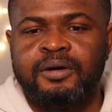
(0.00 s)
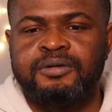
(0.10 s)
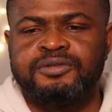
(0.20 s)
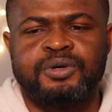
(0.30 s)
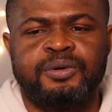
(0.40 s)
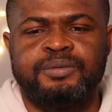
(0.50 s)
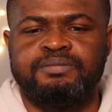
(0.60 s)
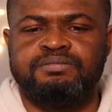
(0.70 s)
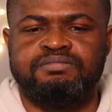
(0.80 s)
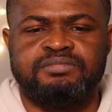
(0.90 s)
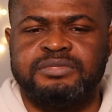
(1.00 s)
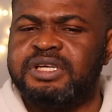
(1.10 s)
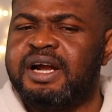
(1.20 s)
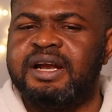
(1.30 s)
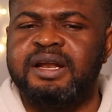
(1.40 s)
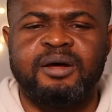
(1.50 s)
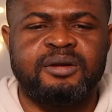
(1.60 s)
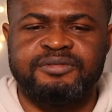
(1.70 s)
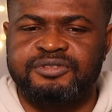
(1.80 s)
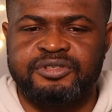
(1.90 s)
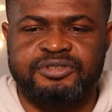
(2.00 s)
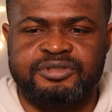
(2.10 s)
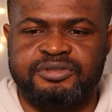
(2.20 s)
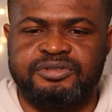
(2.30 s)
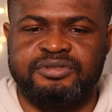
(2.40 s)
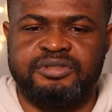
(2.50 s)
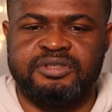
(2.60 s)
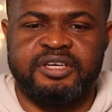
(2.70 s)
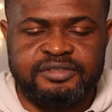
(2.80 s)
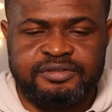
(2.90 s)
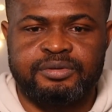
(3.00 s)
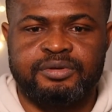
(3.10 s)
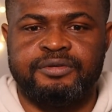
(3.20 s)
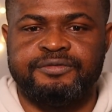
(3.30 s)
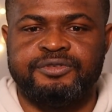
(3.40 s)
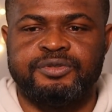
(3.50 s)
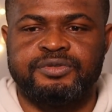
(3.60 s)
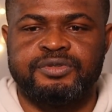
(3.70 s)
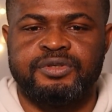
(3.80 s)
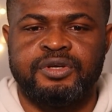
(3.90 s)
So there are a lot of structures. It gets you confused.